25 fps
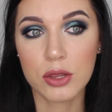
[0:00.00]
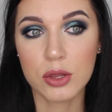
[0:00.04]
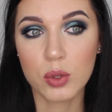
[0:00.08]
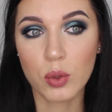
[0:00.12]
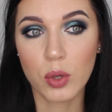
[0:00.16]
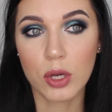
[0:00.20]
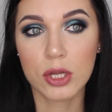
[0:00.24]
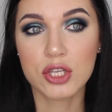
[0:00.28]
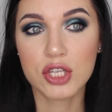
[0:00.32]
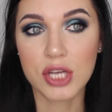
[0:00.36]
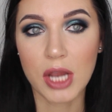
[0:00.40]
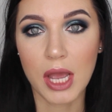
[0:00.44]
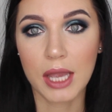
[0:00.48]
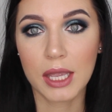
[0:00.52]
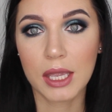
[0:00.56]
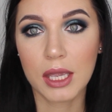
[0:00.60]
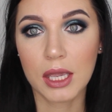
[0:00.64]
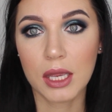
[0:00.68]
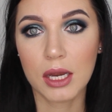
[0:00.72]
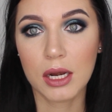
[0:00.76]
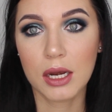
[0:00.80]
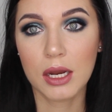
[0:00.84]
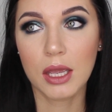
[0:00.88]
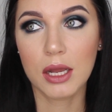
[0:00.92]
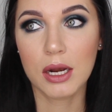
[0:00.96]
do a
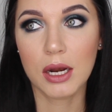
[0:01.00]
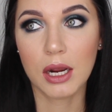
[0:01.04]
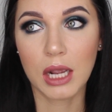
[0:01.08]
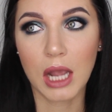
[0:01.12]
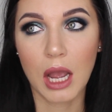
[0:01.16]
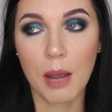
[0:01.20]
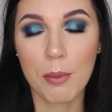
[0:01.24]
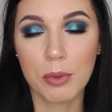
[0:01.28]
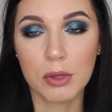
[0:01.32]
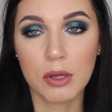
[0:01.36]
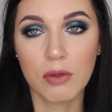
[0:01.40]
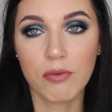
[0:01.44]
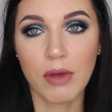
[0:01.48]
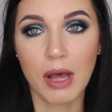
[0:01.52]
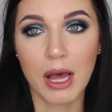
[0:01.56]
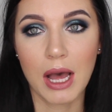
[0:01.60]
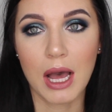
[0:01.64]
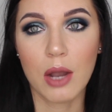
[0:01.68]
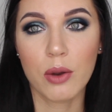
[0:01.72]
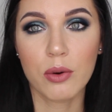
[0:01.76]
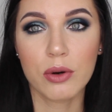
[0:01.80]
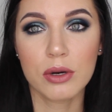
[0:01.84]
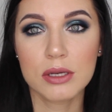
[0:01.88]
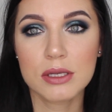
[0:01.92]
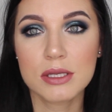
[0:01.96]
check-in in a couple of
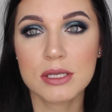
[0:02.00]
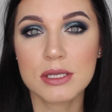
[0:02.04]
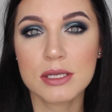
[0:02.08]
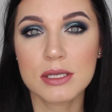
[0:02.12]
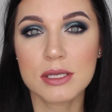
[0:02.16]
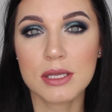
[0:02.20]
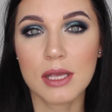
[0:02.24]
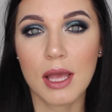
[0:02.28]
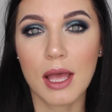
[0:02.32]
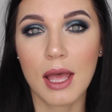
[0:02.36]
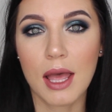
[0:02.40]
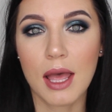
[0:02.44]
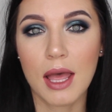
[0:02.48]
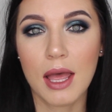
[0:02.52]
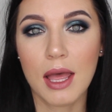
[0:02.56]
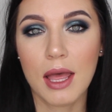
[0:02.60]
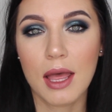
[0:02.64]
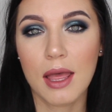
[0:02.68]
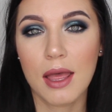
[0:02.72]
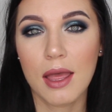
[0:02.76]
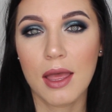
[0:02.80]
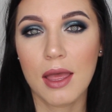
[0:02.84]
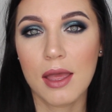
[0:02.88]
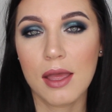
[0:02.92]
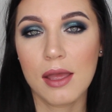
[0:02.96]
hours,
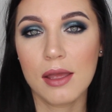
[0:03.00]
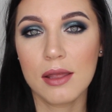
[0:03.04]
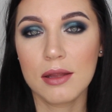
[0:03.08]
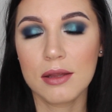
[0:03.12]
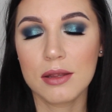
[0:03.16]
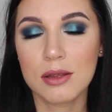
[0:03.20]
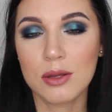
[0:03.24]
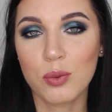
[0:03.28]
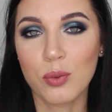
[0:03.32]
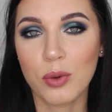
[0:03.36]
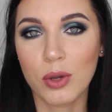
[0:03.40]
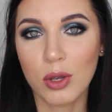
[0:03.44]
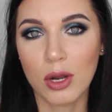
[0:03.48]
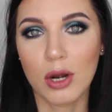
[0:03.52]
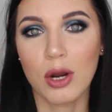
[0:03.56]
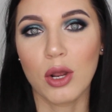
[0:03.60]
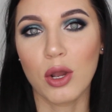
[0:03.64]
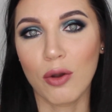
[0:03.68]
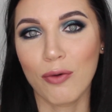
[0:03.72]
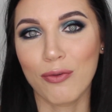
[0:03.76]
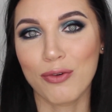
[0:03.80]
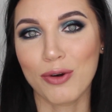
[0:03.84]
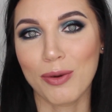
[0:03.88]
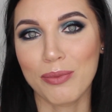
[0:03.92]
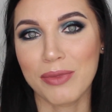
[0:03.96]
and we're gonna
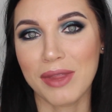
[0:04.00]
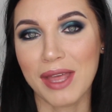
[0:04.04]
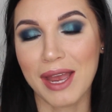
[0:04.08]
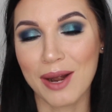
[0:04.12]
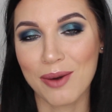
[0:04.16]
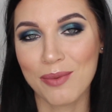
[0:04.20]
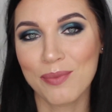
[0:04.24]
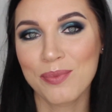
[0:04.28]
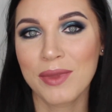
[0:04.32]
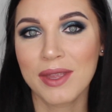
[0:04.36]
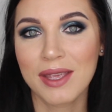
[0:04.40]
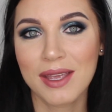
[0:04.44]
go from there.